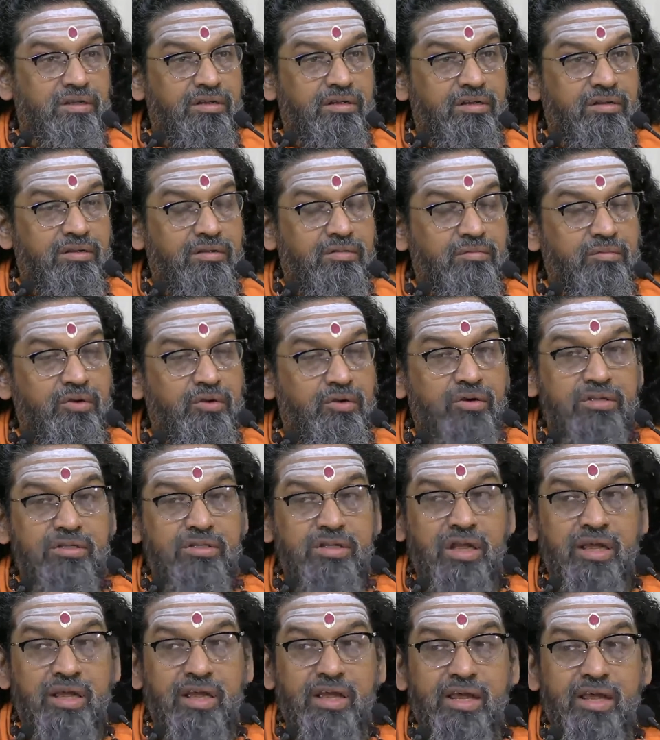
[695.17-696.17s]
Because
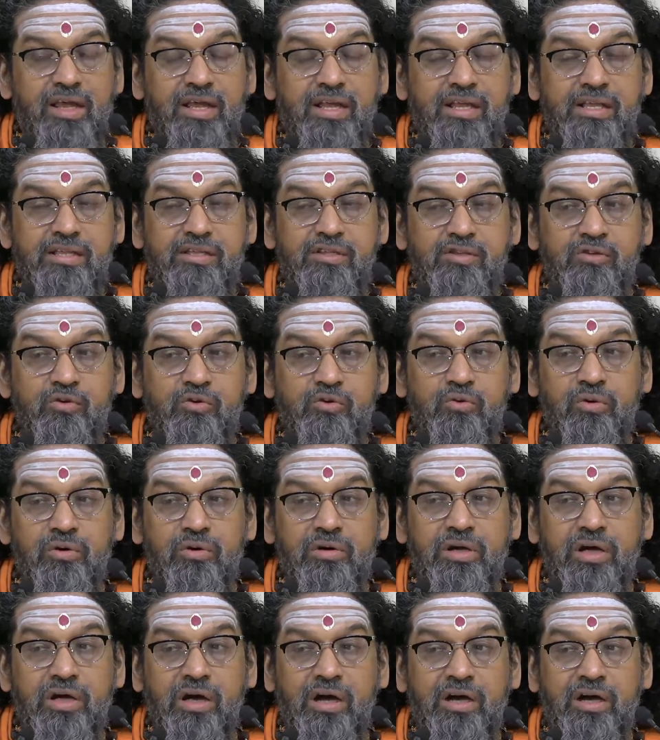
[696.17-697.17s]
as you
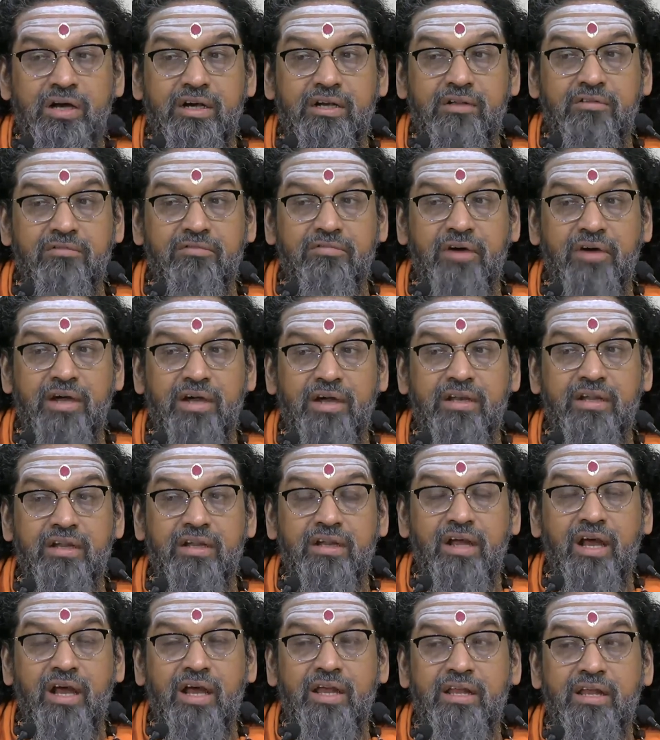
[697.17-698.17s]
are
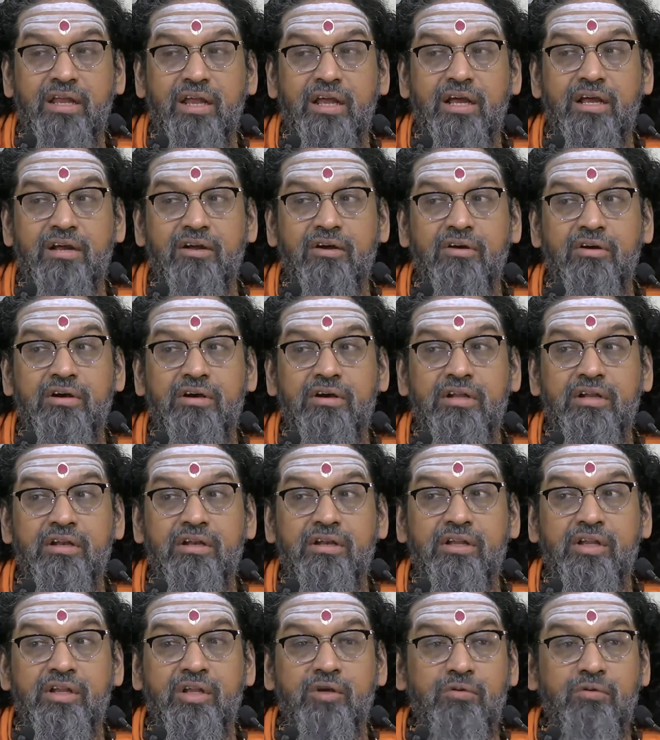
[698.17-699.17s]
defining I,
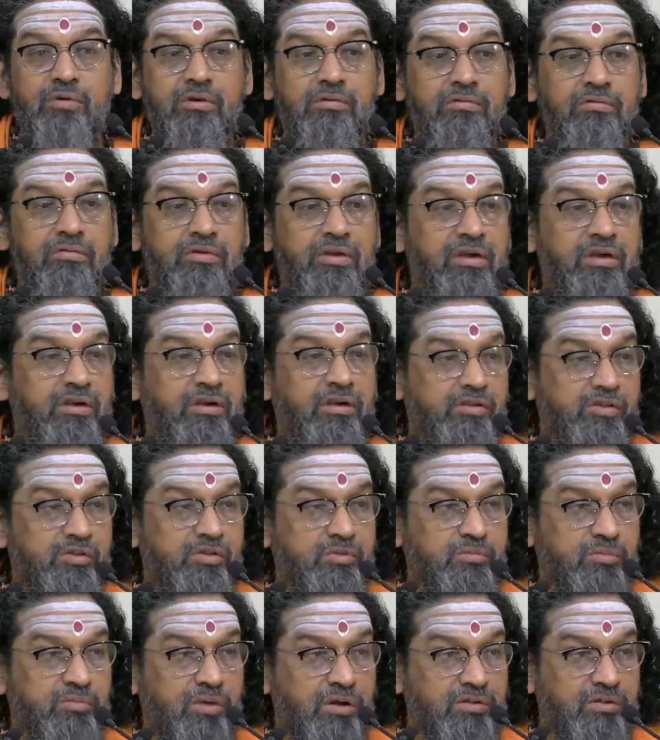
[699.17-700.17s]
accordingly you will feel
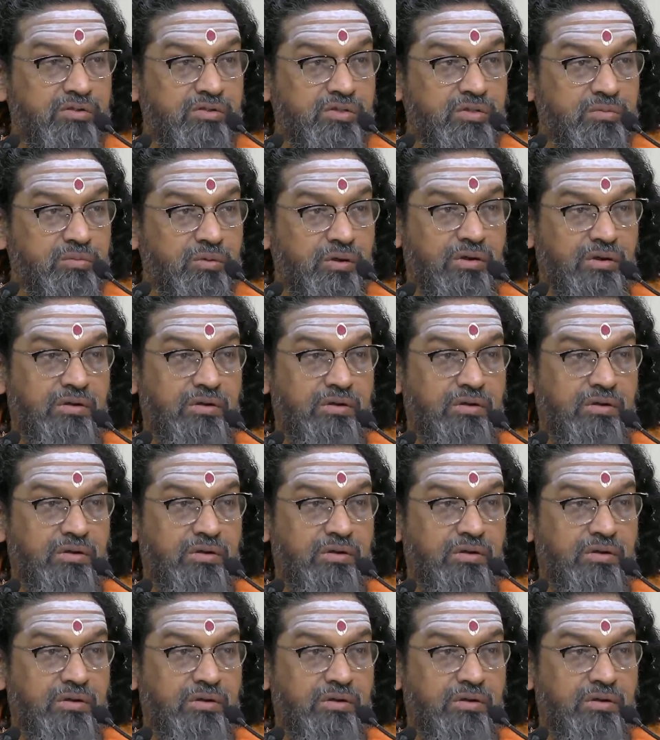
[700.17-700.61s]
responsible.